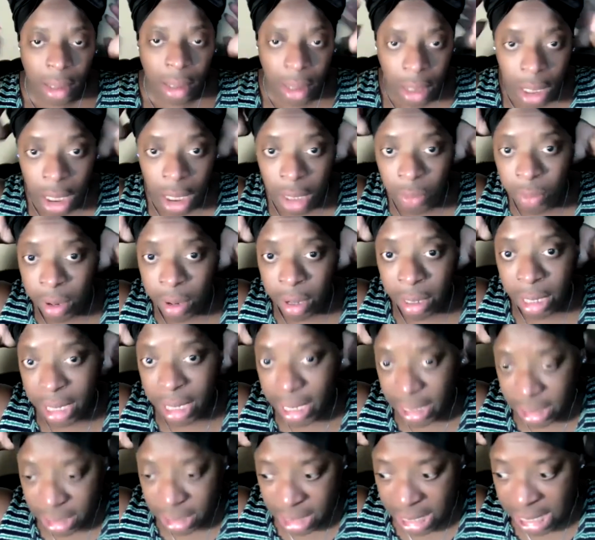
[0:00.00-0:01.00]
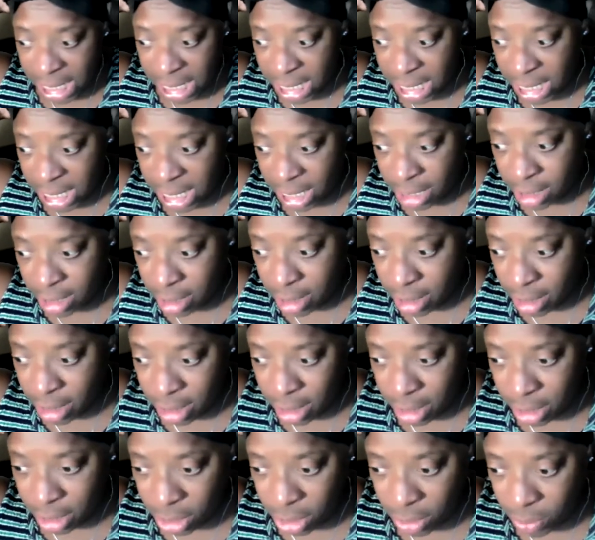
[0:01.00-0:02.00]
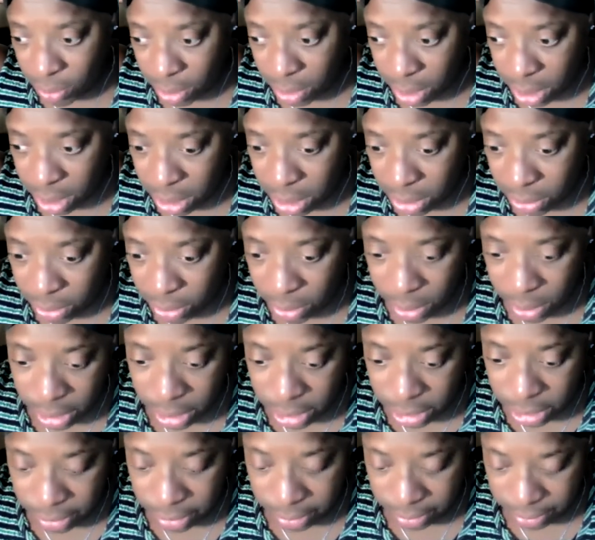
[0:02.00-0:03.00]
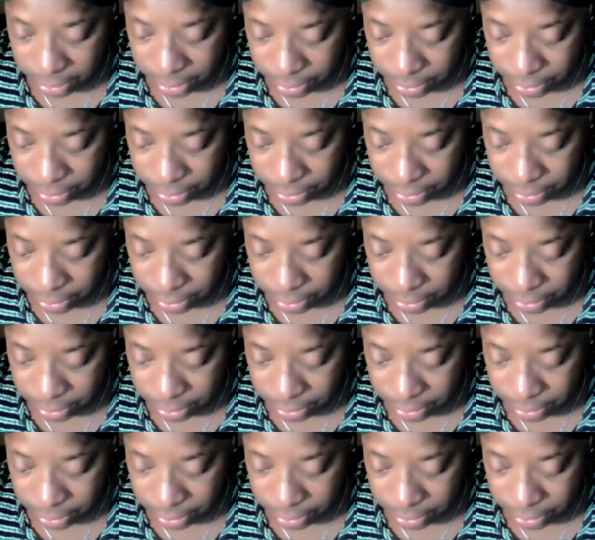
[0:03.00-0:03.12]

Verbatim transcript: He work his end, and you work yours.